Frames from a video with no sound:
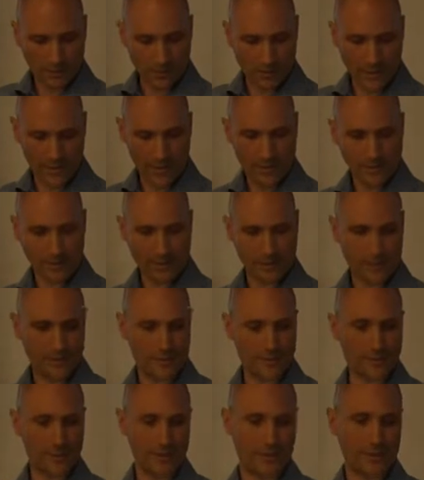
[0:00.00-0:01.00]
But
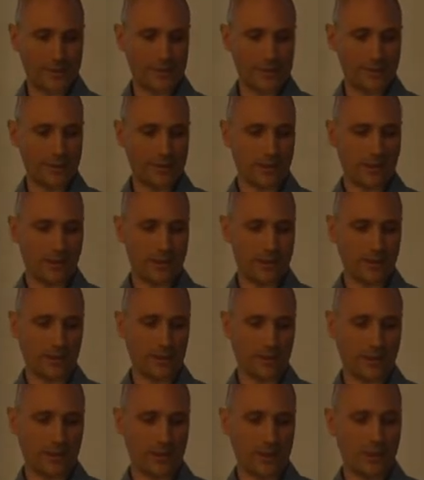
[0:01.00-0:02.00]
this is not the
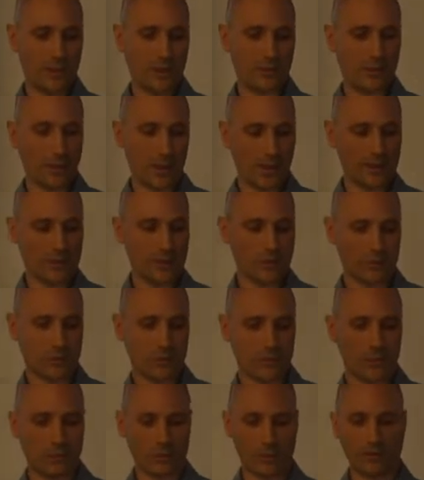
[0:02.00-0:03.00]
only way
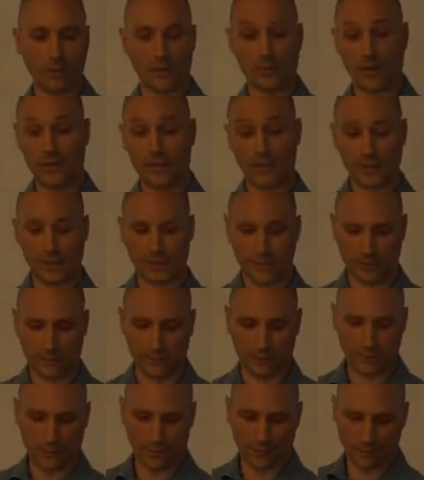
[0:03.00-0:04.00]
to implement this kind
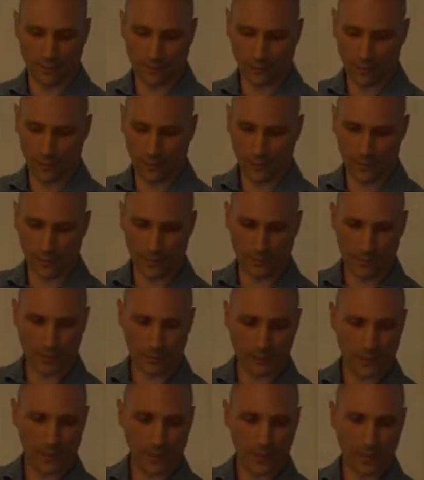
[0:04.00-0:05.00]
of random
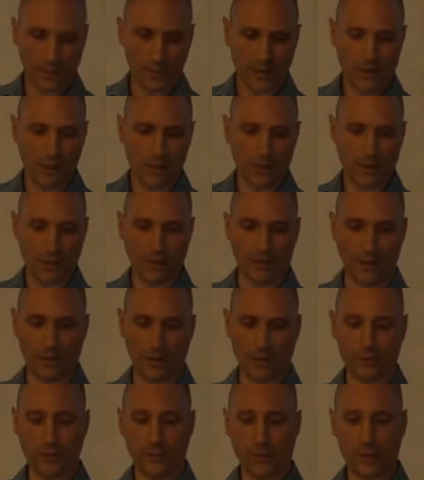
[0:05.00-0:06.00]
lottery.
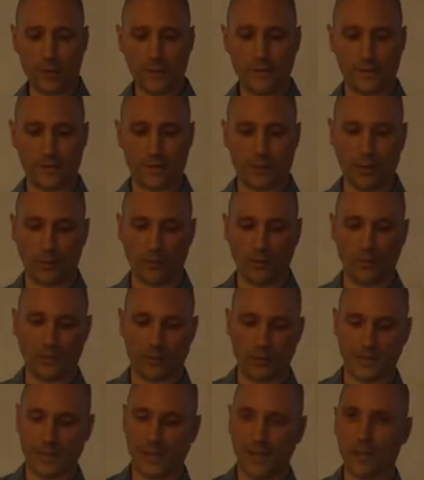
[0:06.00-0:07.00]
Another way is proof
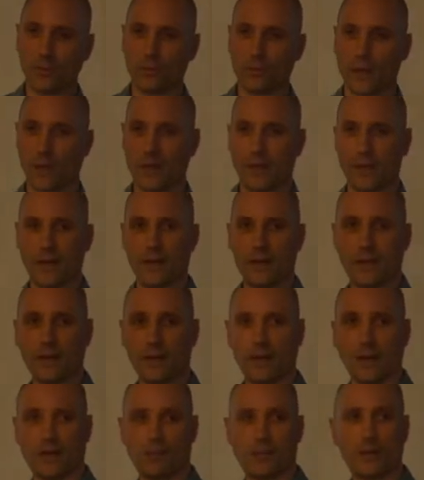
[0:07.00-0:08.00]
of stake, where
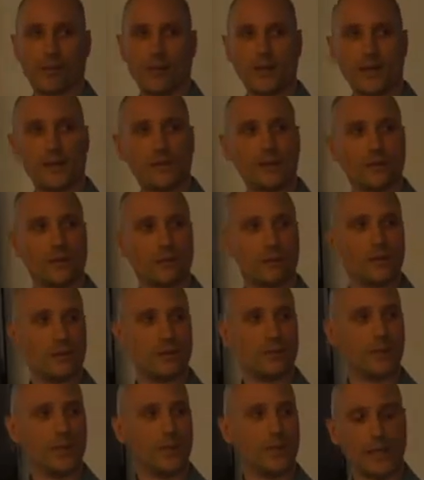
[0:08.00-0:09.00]
the probability
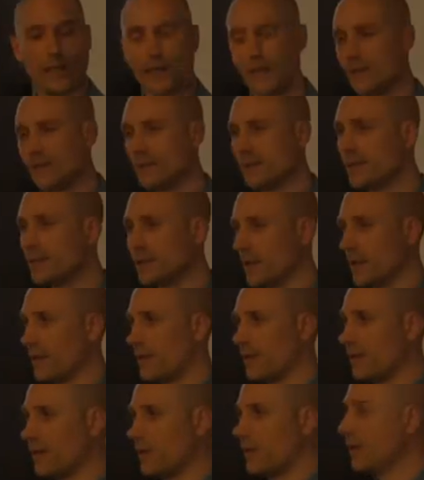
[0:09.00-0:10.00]
to be elected
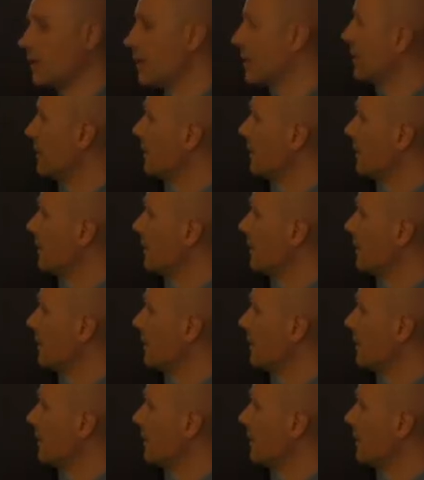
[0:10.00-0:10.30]
at the